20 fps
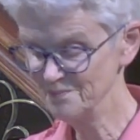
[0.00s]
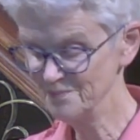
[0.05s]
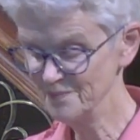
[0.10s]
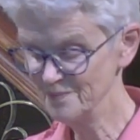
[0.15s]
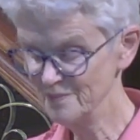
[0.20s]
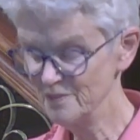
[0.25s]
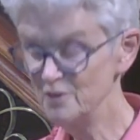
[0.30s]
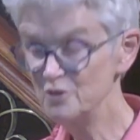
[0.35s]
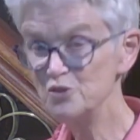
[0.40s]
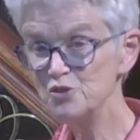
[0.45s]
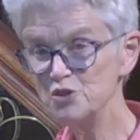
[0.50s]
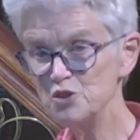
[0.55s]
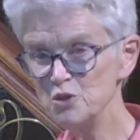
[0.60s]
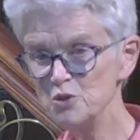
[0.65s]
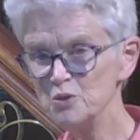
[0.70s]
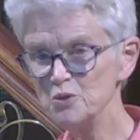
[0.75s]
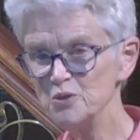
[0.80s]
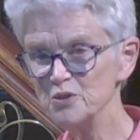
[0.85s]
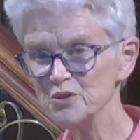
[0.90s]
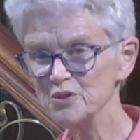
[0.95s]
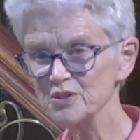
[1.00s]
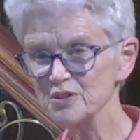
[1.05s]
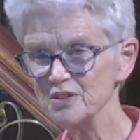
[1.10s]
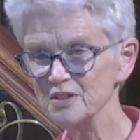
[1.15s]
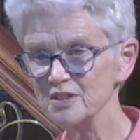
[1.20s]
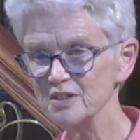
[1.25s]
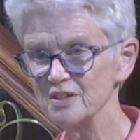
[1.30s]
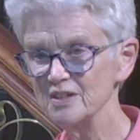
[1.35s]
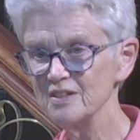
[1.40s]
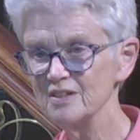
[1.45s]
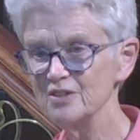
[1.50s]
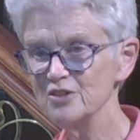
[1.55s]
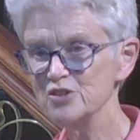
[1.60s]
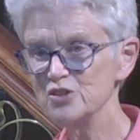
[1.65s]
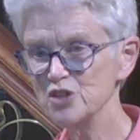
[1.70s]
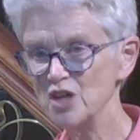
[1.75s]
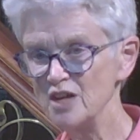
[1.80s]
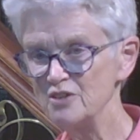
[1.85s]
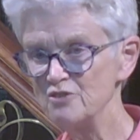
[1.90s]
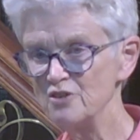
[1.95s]
the Jews,
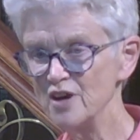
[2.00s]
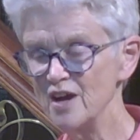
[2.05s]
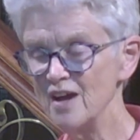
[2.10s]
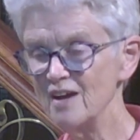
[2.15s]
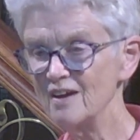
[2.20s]
Shadrach,